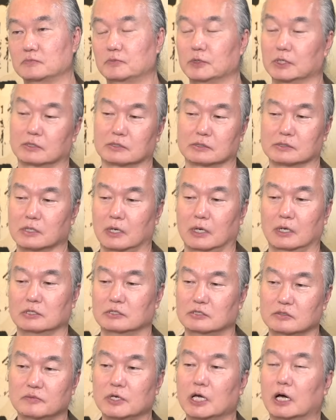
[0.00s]
Because
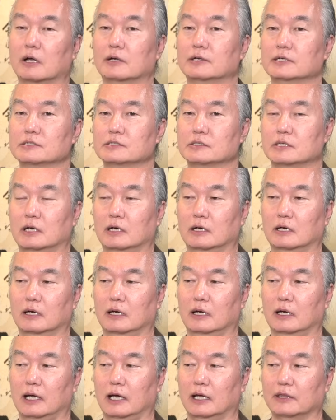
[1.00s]
to be honest,
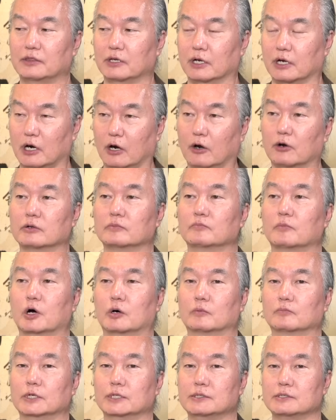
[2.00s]
at the current
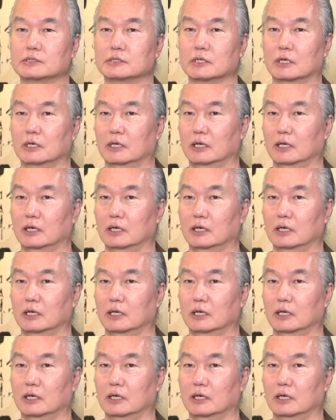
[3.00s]
moment,